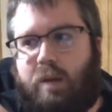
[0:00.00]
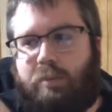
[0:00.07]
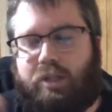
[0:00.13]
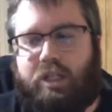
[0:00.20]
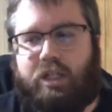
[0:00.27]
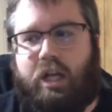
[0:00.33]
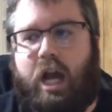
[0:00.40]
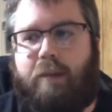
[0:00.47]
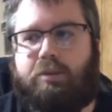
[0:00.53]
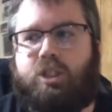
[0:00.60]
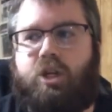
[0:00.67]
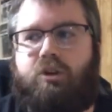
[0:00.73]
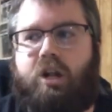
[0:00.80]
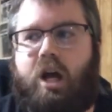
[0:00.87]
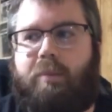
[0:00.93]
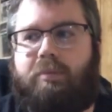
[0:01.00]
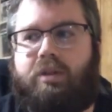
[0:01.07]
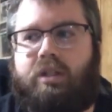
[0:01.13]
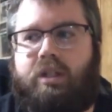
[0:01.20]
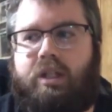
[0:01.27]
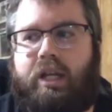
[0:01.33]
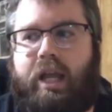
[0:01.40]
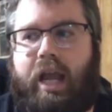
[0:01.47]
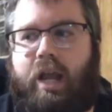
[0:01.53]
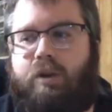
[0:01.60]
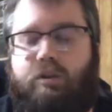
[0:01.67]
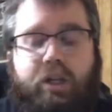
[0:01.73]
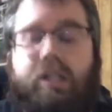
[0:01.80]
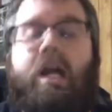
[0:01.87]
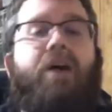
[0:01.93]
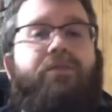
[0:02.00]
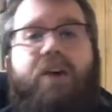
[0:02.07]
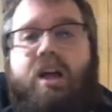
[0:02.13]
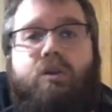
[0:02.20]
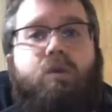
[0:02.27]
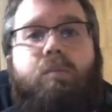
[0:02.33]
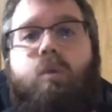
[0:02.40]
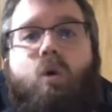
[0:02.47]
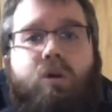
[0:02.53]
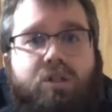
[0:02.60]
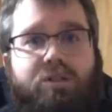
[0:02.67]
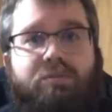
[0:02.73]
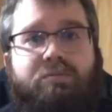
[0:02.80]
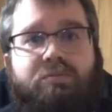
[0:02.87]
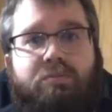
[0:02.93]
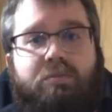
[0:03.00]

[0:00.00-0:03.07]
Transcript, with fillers: But the cops showed up and did not file a report